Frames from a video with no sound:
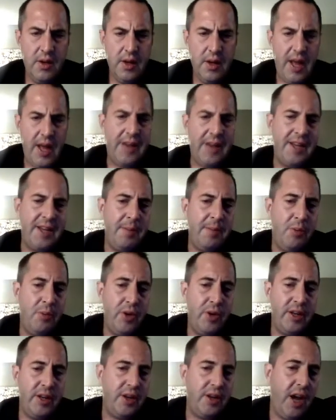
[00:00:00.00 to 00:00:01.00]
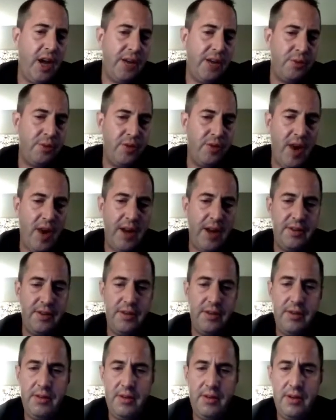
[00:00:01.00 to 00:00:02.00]
At some point, costs will
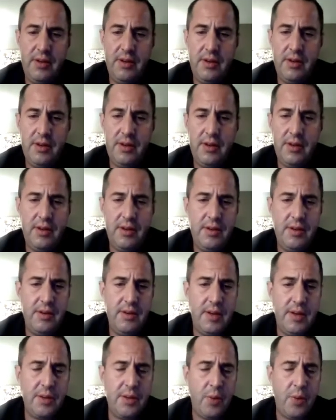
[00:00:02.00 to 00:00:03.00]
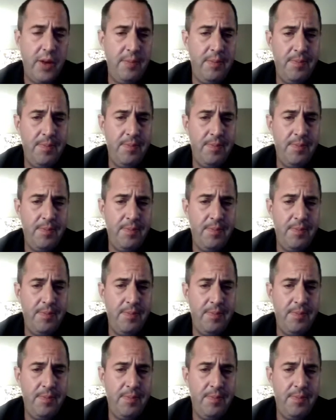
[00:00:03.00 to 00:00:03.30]
rise as well.